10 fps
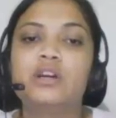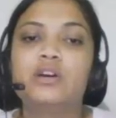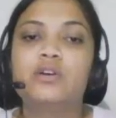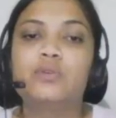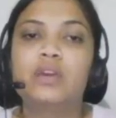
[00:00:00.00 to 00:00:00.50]

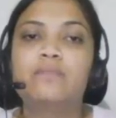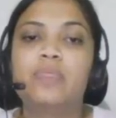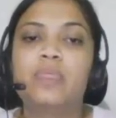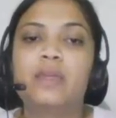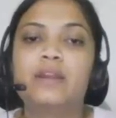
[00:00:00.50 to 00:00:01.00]
okay,
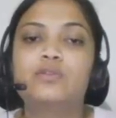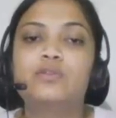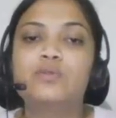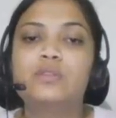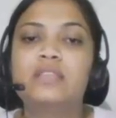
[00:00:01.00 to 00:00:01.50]

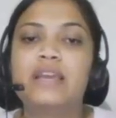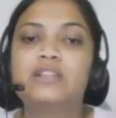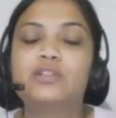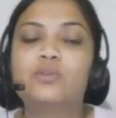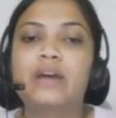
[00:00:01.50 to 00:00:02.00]
into Z
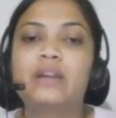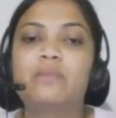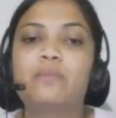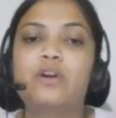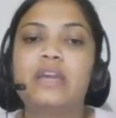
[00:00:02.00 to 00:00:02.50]
square
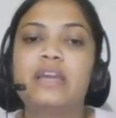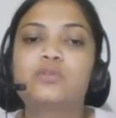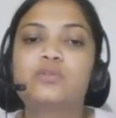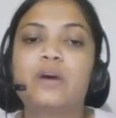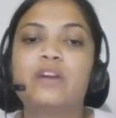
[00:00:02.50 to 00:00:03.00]
upon n
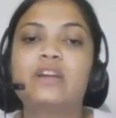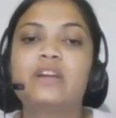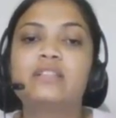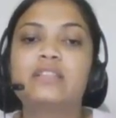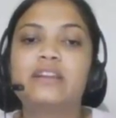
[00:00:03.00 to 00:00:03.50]
square,
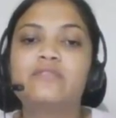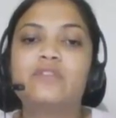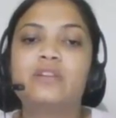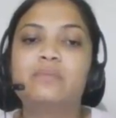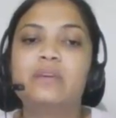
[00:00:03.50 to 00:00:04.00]
where Z
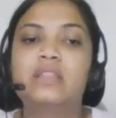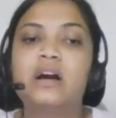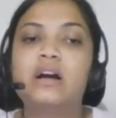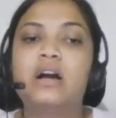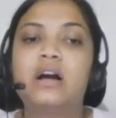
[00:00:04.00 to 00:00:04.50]
will be
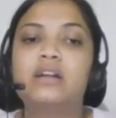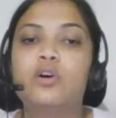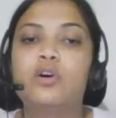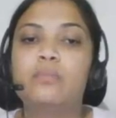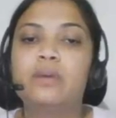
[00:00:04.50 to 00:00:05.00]
the
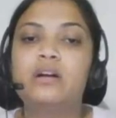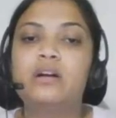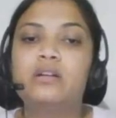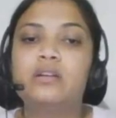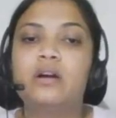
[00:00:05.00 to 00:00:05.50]
atomic
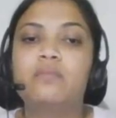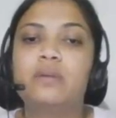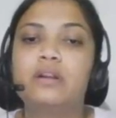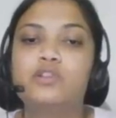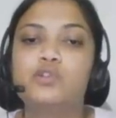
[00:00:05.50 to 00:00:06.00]

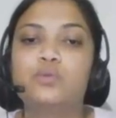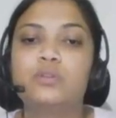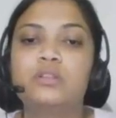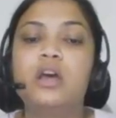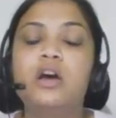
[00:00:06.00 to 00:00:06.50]
number,
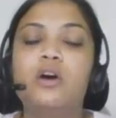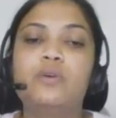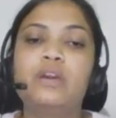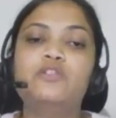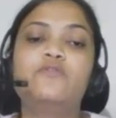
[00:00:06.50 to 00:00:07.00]
joules.
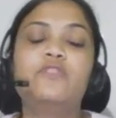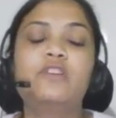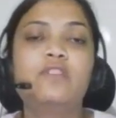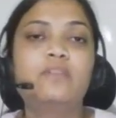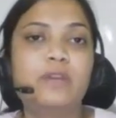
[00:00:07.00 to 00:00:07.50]
Okay, so
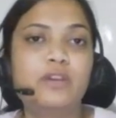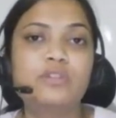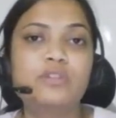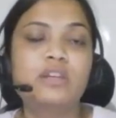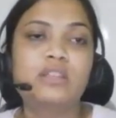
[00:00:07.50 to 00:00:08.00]
we will be
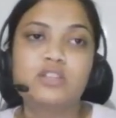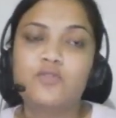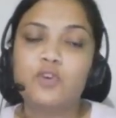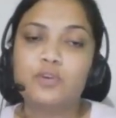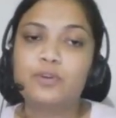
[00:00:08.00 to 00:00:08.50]
using this
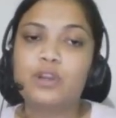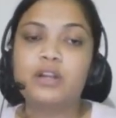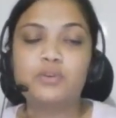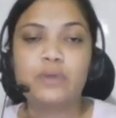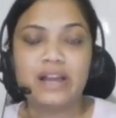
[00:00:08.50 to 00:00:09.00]

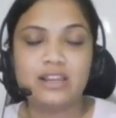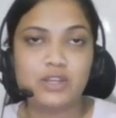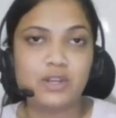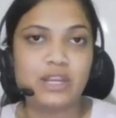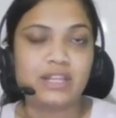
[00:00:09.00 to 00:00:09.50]
formula to
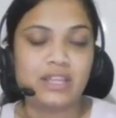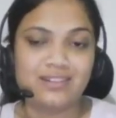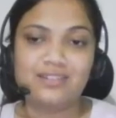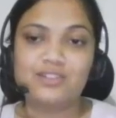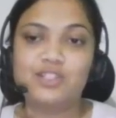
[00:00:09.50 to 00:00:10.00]
calculate the
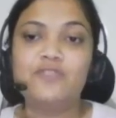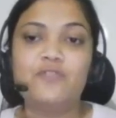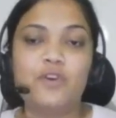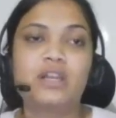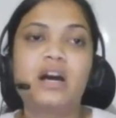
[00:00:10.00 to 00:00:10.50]
energy
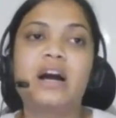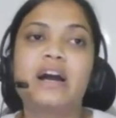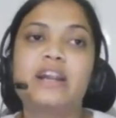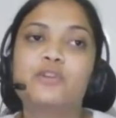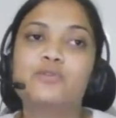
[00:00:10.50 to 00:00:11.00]
for the
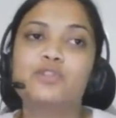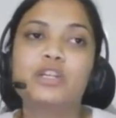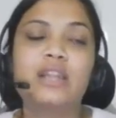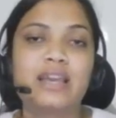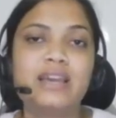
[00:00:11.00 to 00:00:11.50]

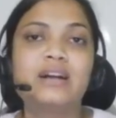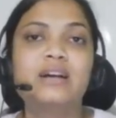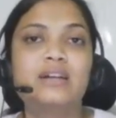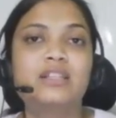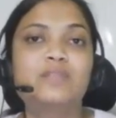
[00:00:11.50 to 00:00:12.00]
hydrogen like
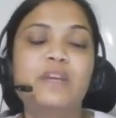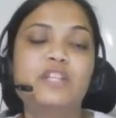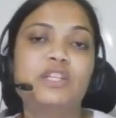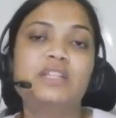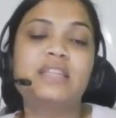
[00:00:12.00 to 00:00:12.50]

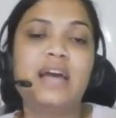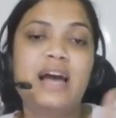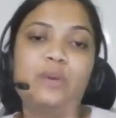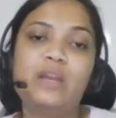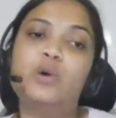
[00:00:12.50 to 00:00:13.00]
species
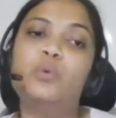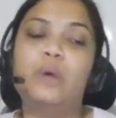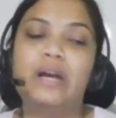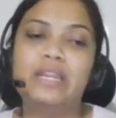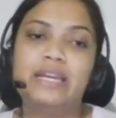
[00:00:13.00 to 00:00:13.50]
having
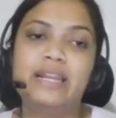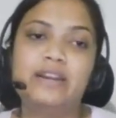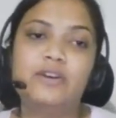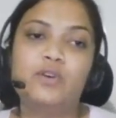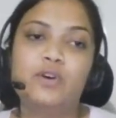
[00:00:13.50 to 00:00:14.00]
one
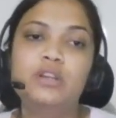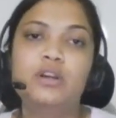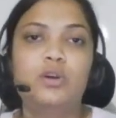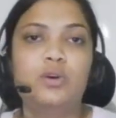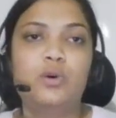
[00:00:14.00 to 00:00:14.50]
electron
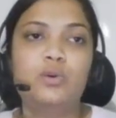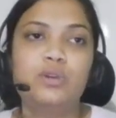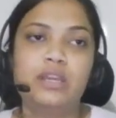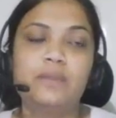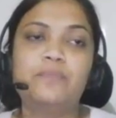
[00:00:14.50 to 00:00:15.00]

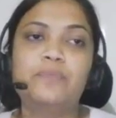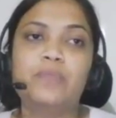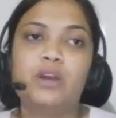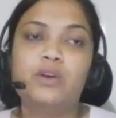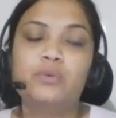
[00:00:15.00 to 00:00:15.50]
only.
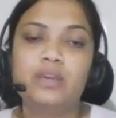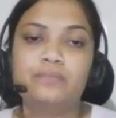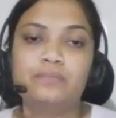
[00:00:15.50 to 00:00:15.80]
Okay.